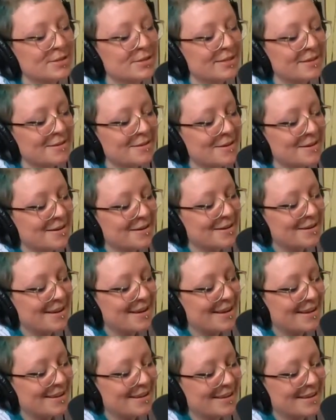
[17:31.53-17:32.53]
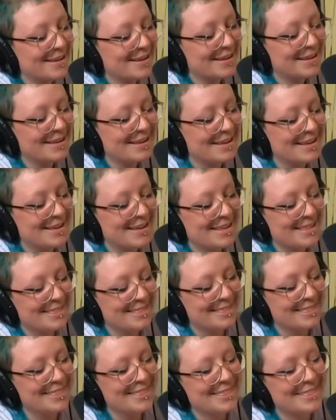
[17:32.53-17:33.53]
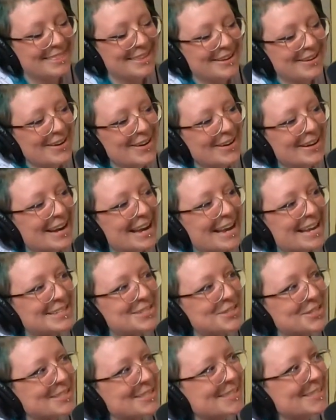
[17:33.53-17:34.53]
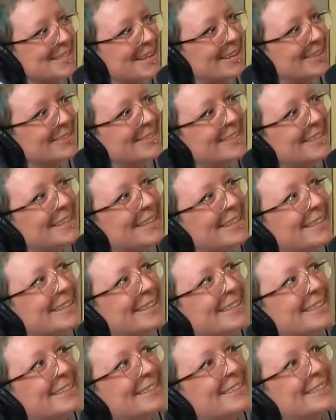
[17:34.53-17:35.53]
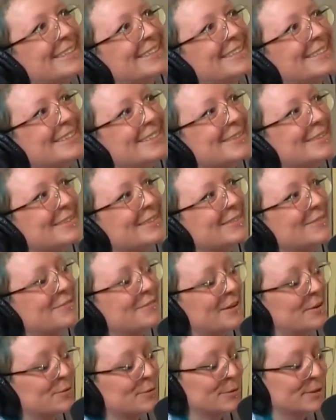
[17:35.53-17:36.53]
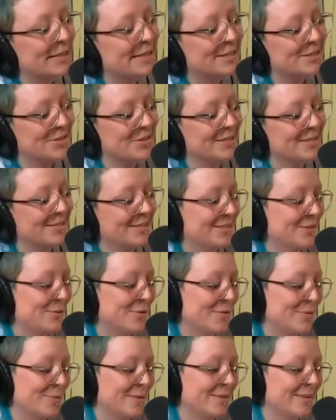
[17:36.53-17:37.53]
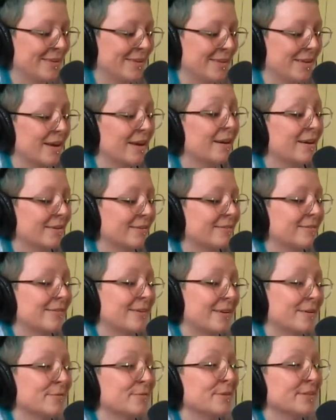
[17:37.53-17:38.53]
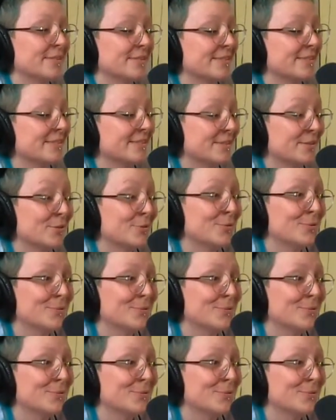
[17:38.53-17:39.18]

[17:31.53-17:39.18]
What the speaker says: There are agents out there, federal agents, who have been like, I've listened to